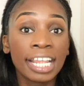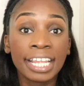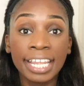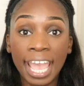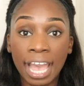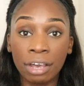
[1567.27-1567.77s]

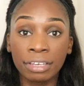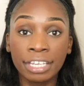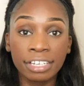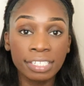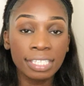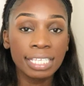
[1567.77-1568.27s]
Now,
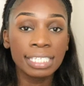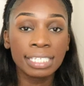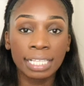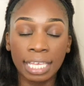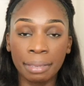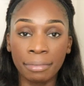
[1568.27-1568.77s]
here's a
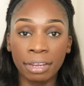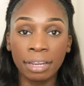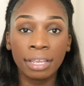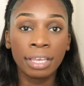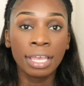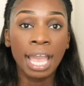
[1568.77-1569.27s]

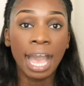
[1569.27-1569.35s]
disclaimer.